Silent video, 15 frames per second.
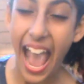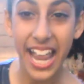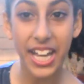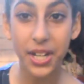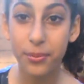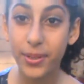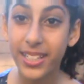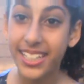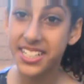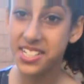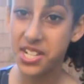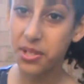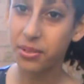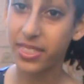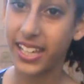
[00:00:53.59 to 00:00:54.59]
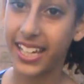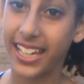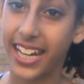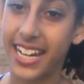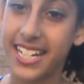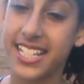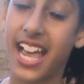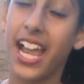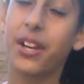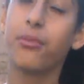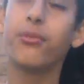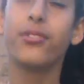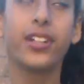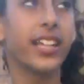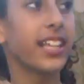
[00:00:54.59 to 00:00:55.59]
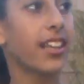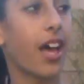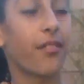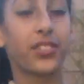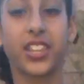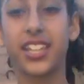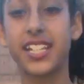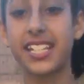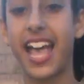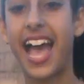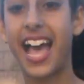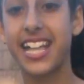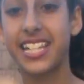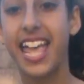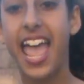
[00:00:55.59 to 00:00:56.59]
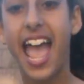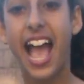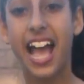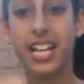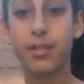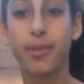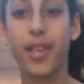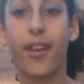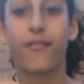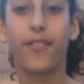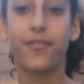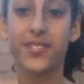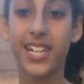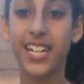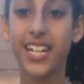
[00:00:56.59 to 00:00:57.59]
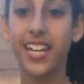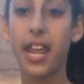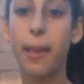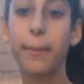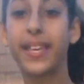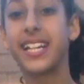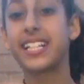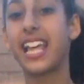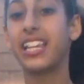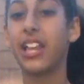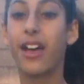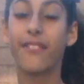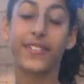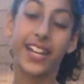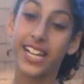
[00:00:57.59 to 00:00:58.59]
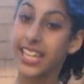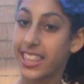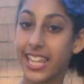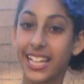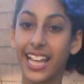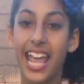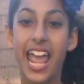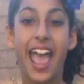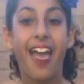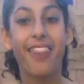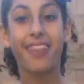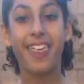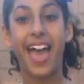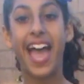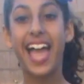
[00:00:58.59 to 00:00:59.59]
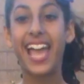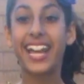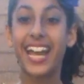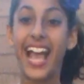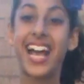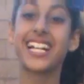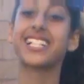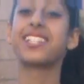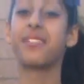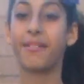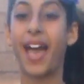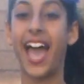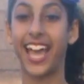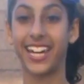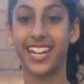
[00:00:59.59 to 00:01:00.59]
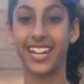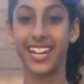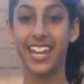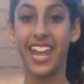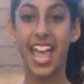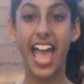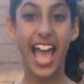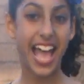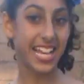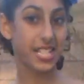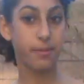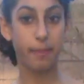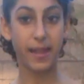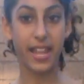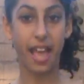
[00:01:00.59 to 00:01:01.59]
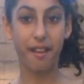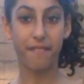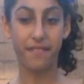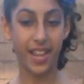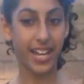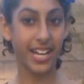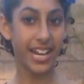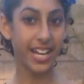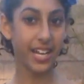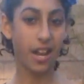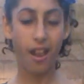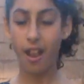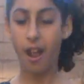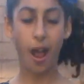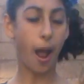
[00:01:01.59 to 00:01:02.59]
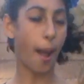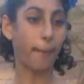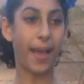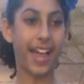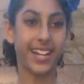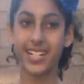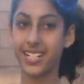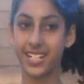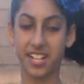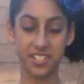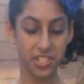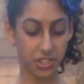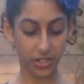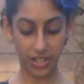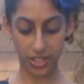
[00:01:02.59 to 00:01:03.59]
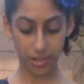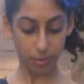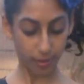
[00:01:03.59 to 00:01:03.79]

and I really do think it is. I really love that this has SPF 15 in it, because I love anything that has some added SPF in it, added sunscreen or